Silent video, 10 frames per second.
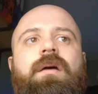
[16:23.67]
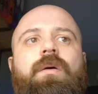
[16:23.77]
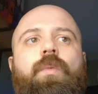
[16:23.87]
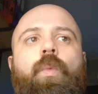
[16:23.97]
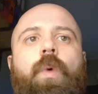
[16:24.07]

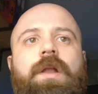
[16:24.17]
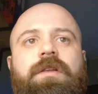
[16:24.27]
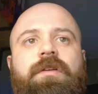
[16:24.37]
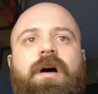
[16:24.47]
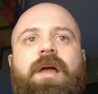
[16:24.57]

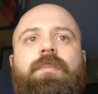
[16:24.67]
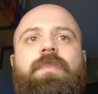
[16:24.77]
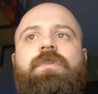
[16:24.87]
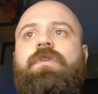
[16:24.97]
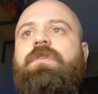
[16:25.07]
one time.
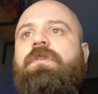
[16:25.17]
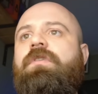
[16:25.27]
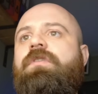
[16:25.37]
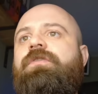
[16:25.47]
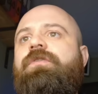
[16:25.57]
So this
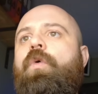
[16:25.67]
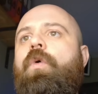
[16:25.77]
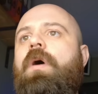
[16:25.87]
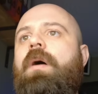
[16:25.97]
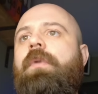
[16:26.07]
is
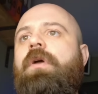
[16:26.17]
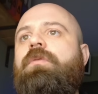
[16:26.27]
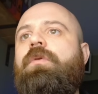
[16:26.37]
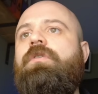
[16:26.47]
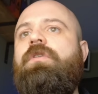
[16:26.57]
4. I'm going
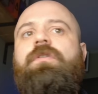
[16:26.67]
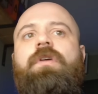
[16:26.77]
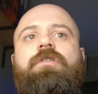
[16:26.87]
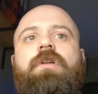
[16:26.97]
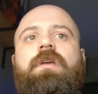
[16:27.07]
to want to use
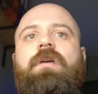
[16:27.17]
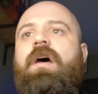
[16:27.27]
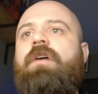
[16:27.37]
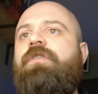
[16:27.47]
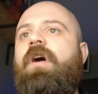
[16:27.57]
actually
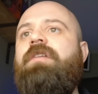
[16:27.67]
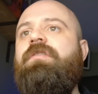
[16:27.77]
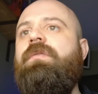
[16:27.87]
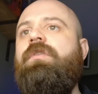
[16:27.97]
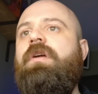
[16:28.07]
5.
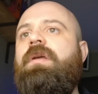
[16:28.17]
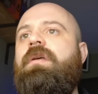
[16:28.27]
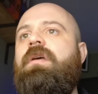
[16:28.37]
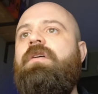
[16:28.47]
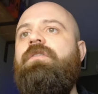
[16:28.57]
Sorry,
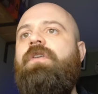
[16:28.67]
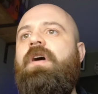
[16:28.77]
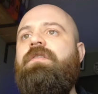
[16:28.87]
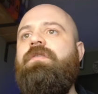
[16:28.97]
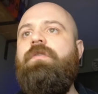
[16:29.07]

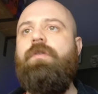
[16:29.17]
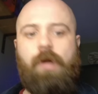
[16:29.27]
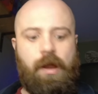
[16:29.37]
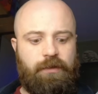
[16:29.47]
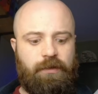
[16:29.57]
5 for
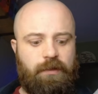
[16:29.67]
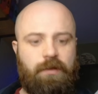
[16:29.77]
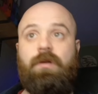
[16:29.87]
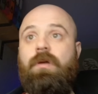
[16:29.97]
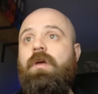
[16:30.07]
write.
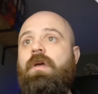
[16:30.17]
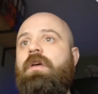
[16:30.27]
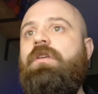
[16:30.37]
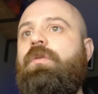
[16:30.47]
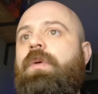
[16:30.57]

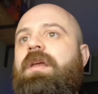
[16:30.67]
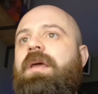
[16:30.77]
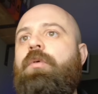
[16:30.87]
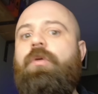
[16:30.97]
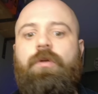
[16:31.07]
So we
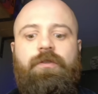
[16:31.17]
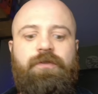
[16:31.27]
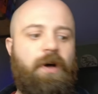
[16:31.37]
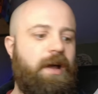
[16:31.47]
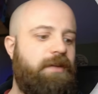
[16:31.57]
enable
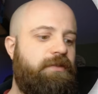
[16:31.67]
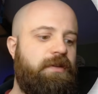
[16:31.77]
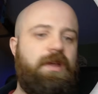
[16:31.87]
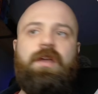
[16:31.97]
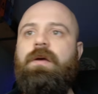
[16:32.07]
5
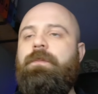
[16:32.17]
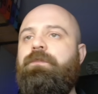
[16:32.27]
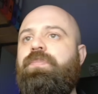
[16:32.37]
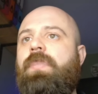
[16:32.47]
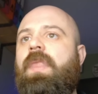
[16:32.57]
here,
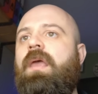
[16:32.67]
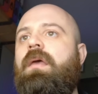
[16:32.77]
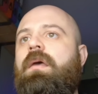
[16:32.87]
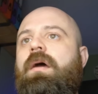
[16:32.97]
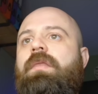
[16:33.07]

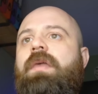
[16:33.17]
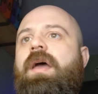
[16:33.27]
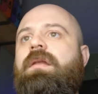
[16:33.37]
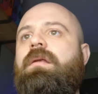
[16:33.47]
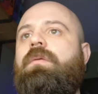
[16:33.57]
and
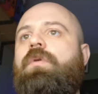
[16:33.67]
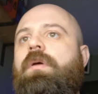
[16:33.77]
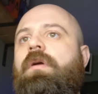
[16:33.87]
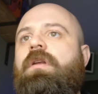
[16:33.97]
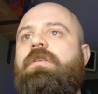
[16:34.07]
then what
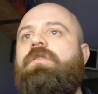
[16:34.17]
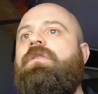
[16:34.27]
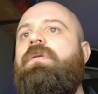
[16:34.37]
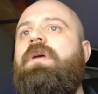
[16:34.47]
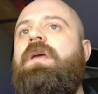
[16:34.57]
I'm going to
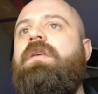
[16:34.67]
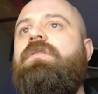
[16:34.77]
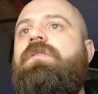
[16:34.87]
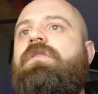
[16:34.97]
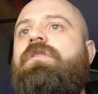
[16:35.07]
do
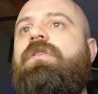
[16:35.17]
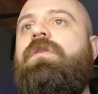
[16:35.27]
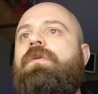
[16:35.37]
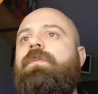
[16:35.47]
is to